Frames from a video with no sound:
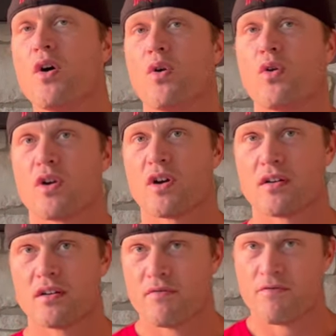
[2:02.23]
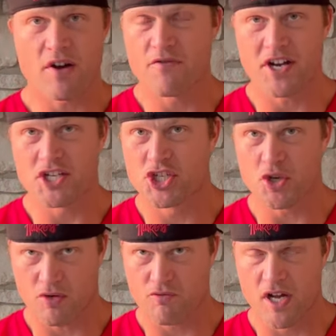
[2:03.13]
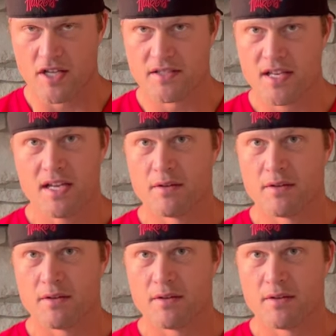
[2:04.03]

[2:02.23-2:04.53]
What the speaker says: or very, very short runs.